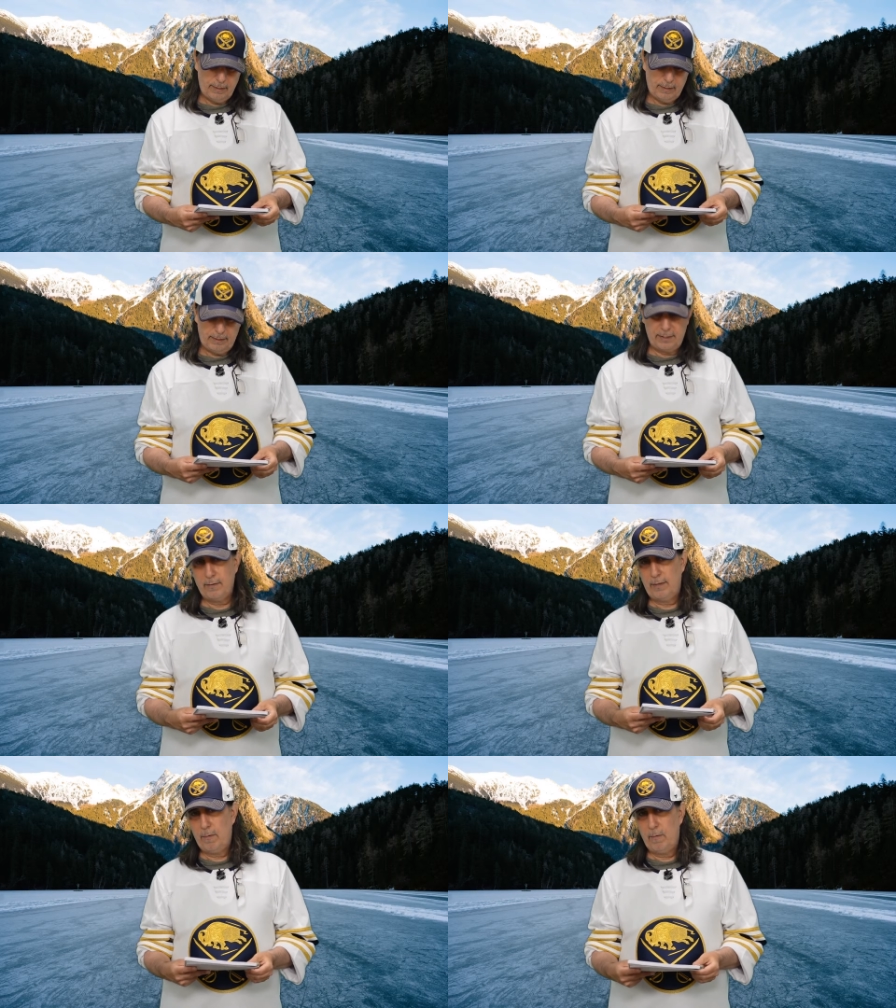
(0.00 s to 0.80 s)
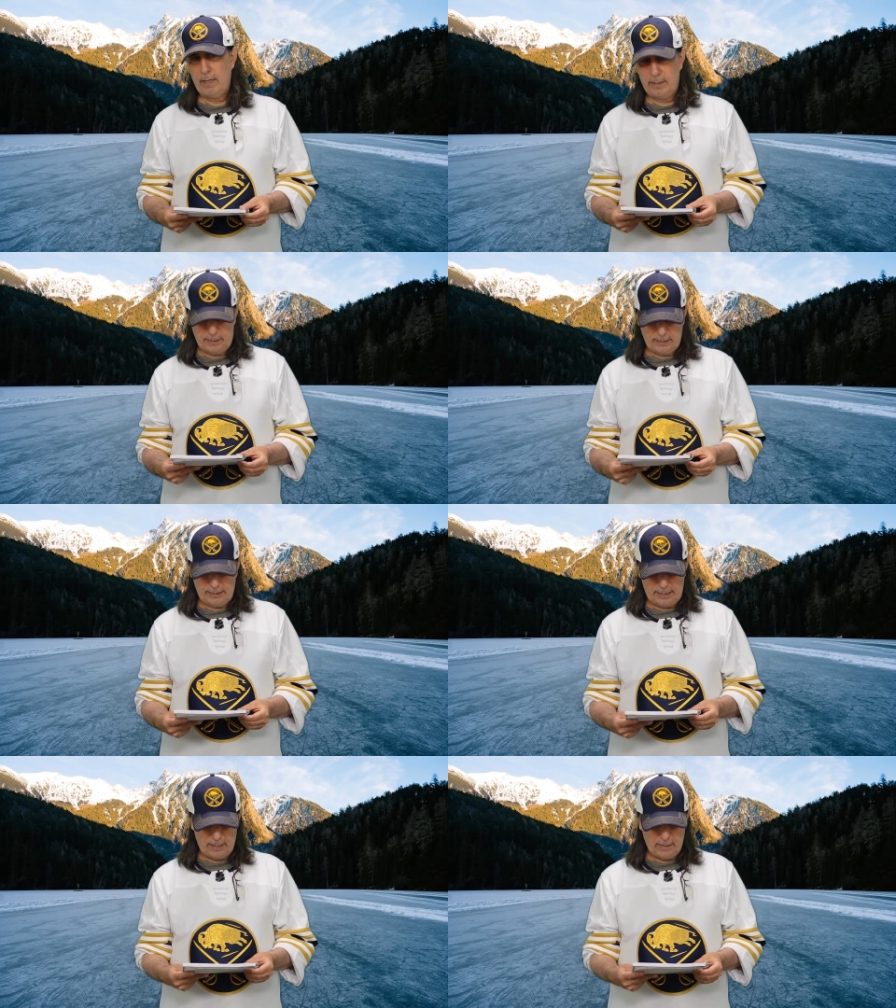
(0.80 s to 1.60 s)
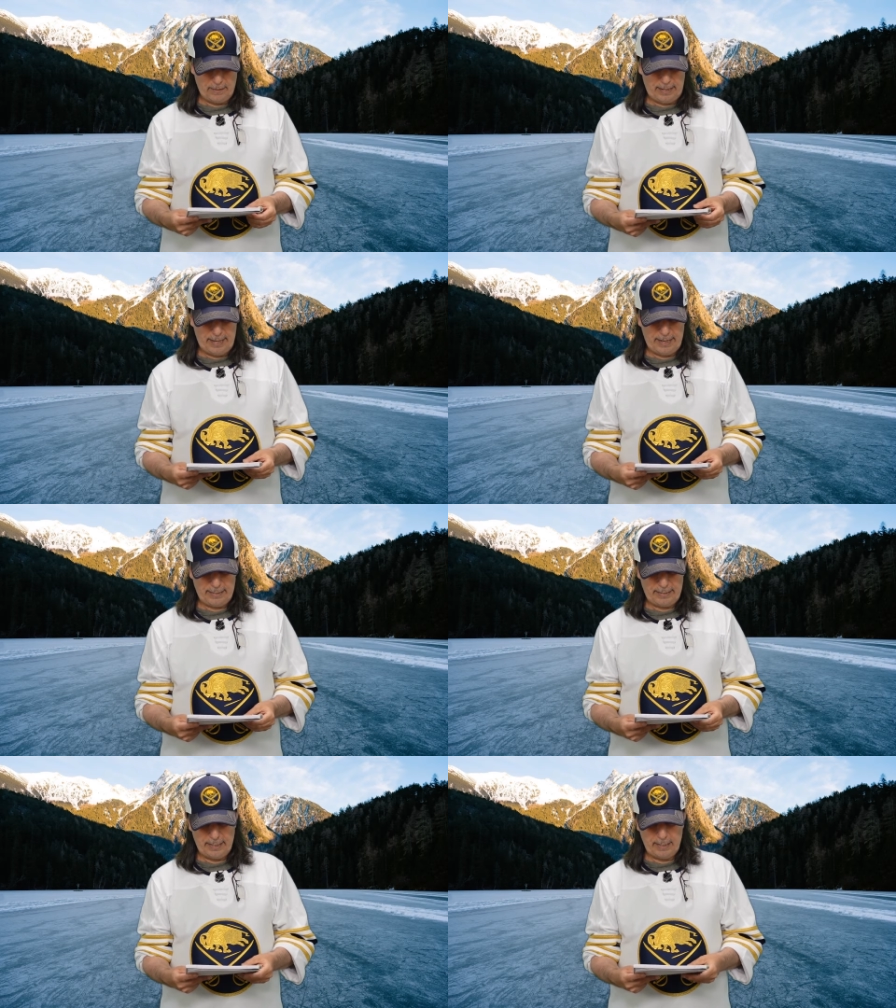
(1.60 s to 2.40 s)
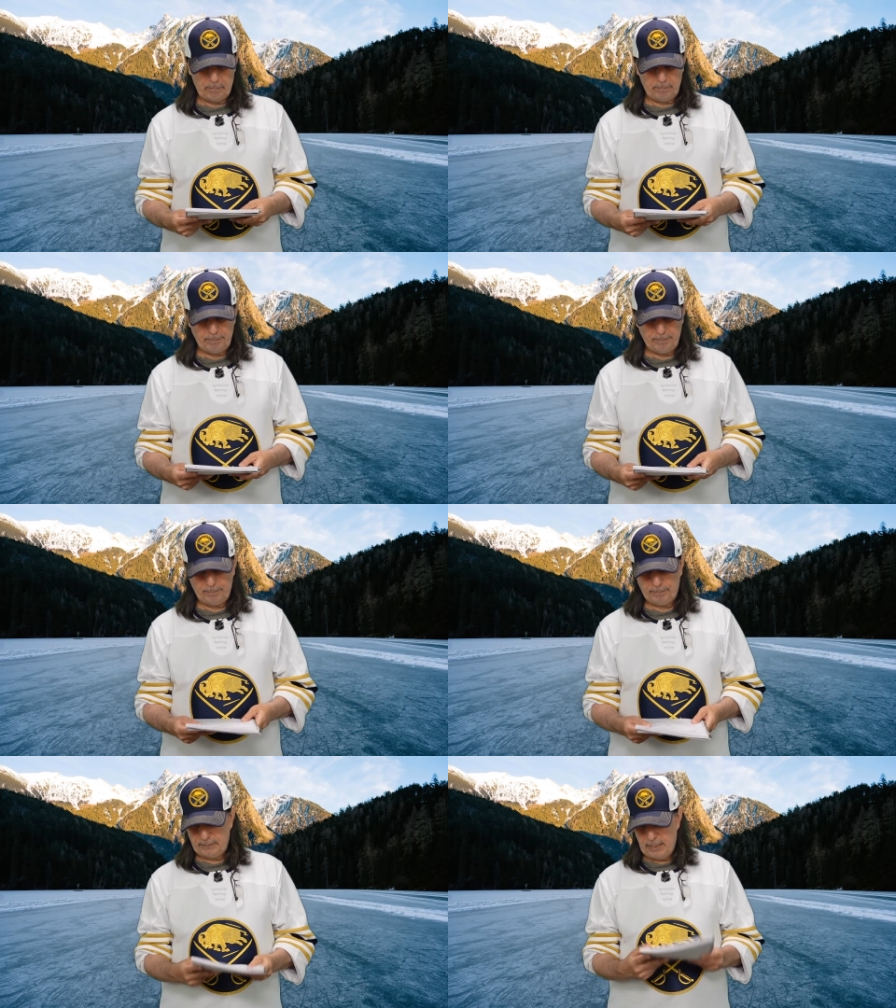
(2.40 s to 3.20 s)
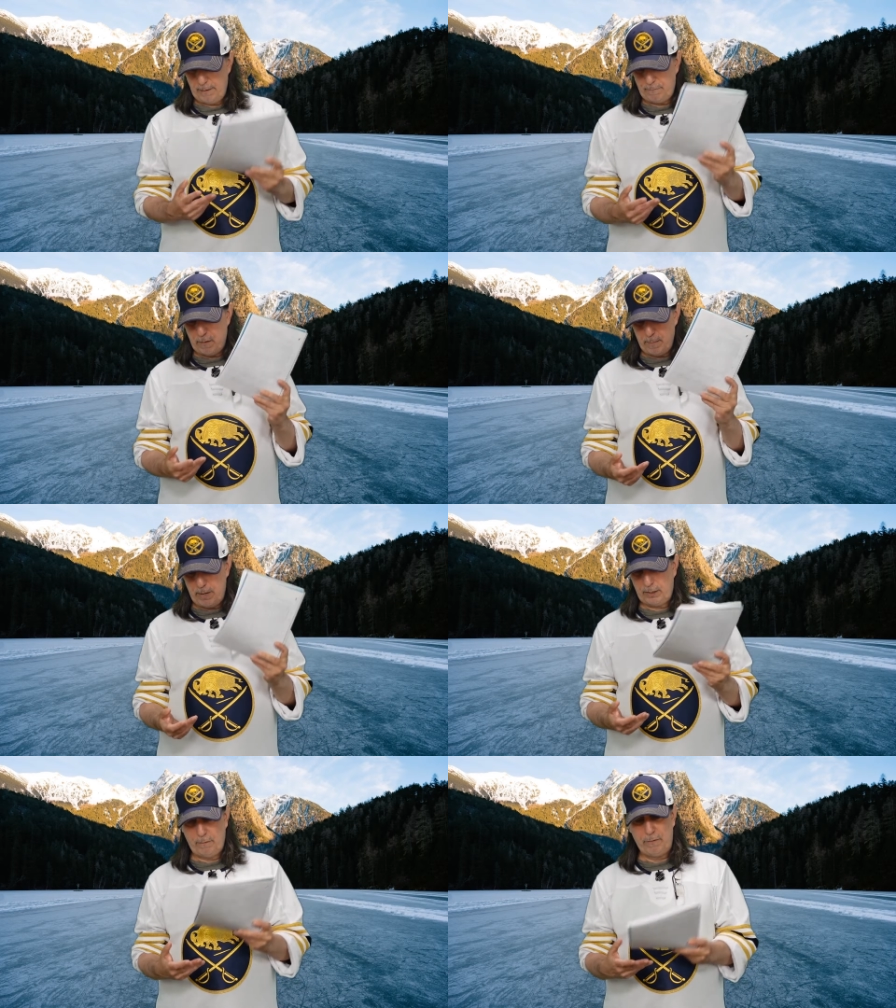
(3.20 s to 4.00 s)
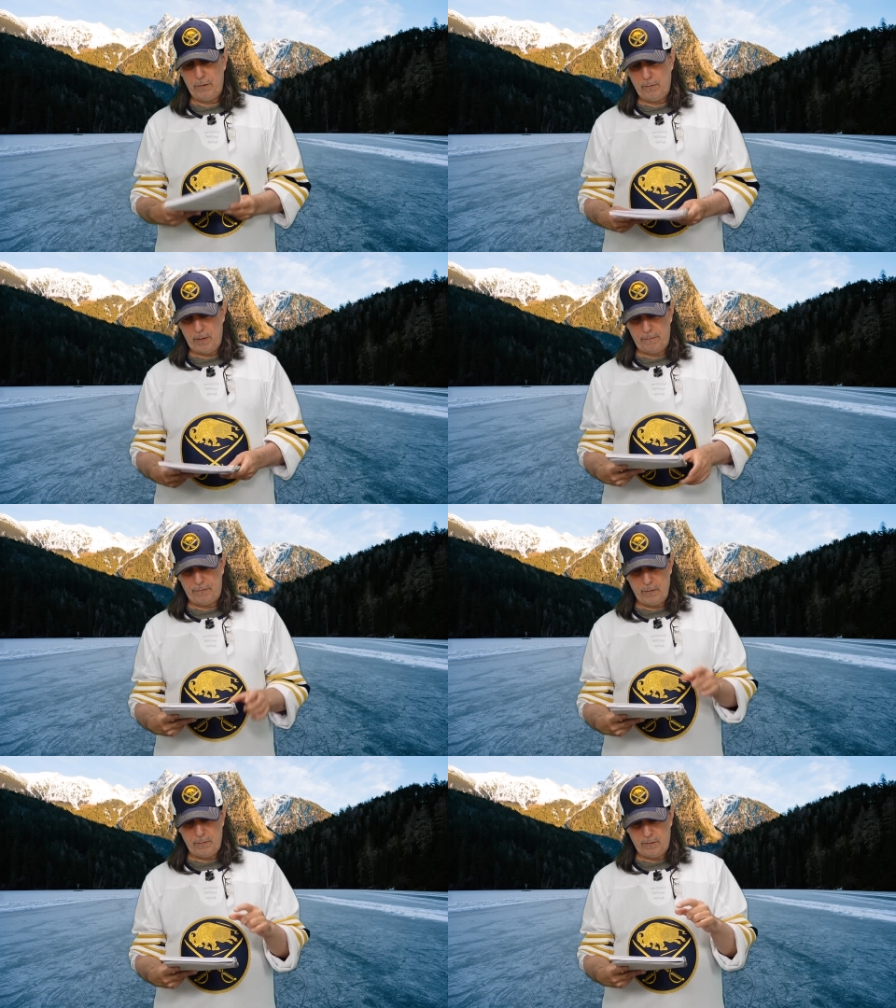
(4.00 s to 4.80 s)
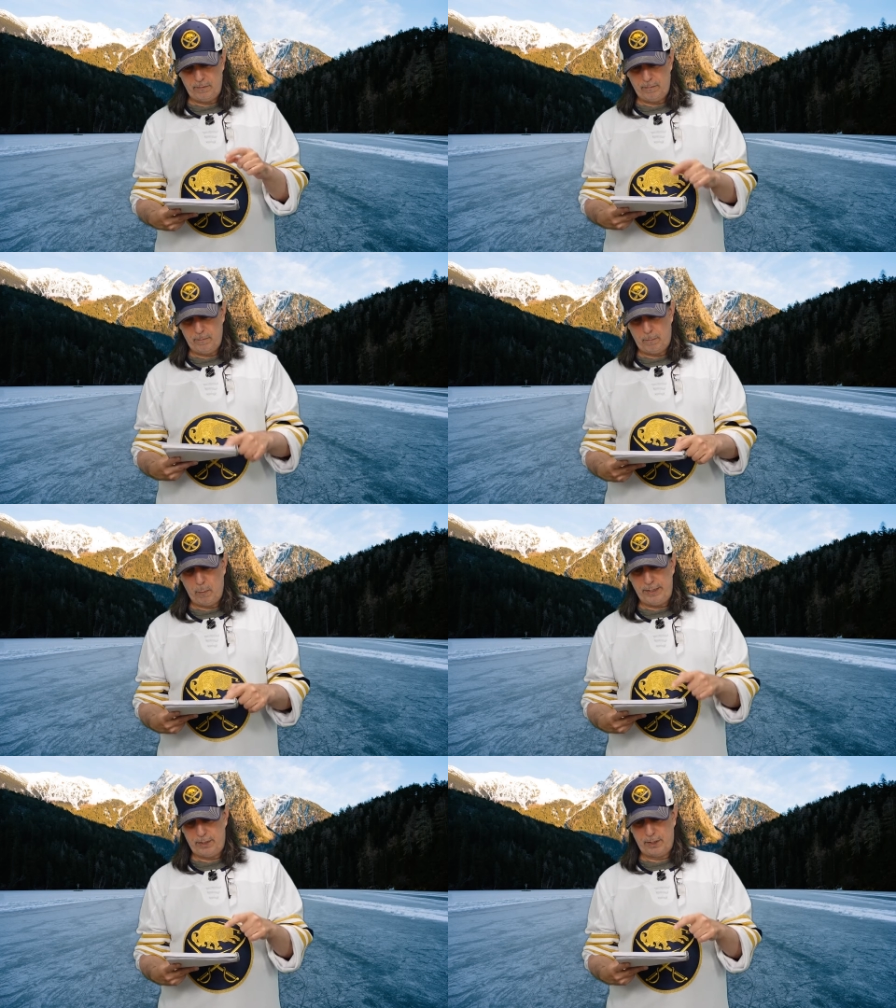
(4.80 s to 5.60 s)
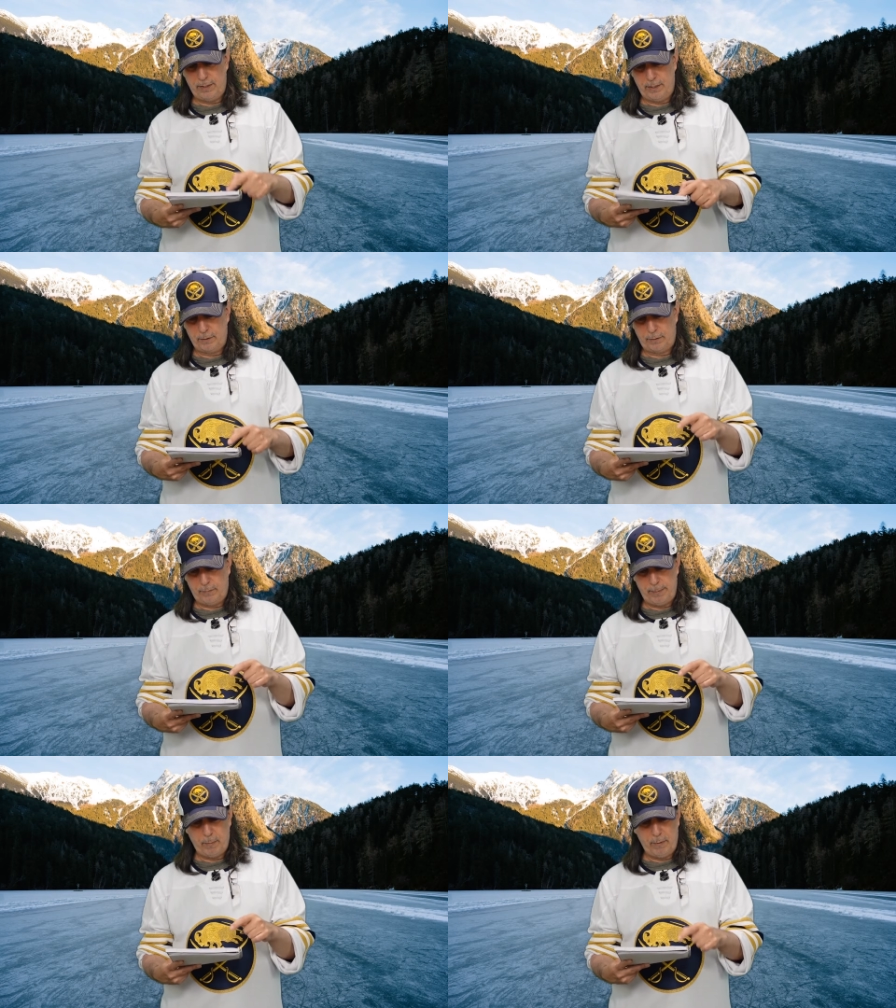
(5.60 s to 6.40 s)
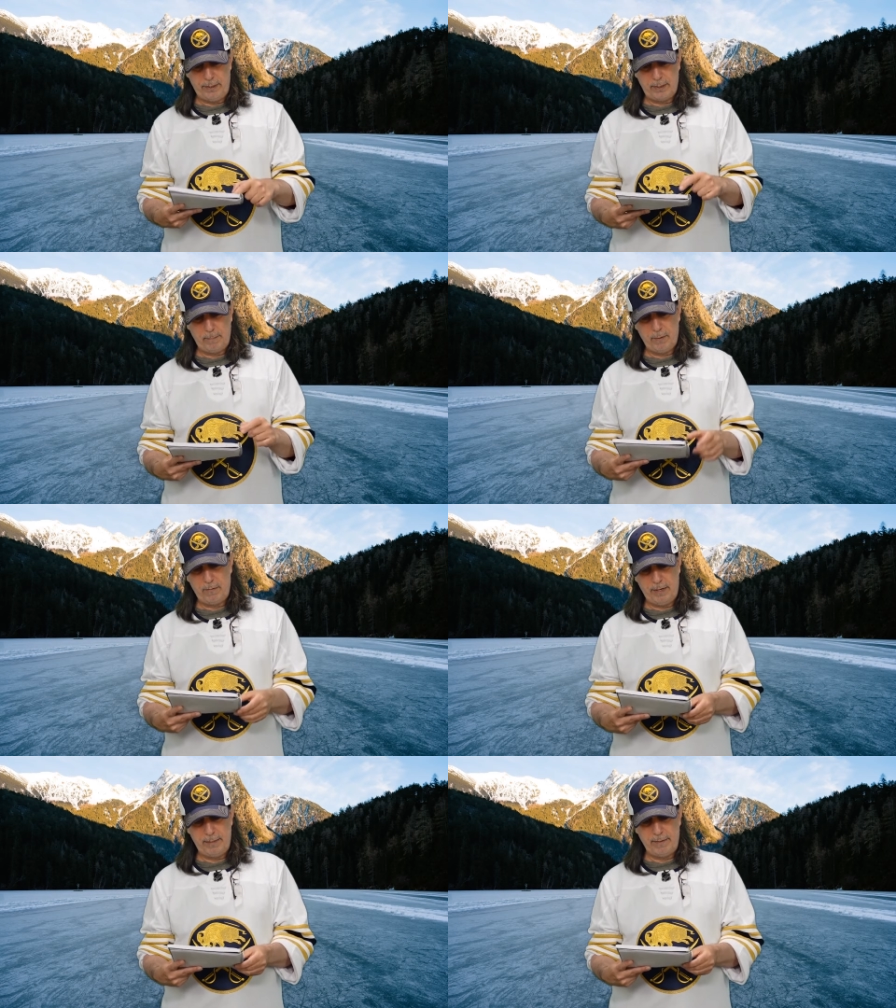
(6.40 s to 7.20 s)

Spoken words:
the year that was, you know? And I marked a few points on here. 3 points I put, right?